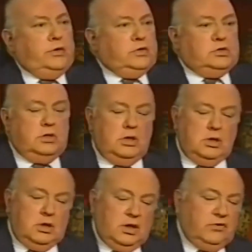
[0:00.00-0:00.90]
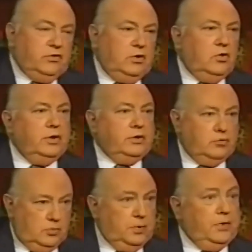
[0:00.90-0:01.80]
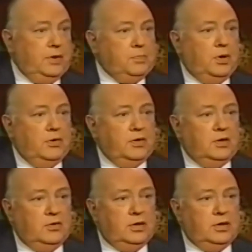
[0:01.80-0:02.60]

this as the anointed group? Are they part of the anointed?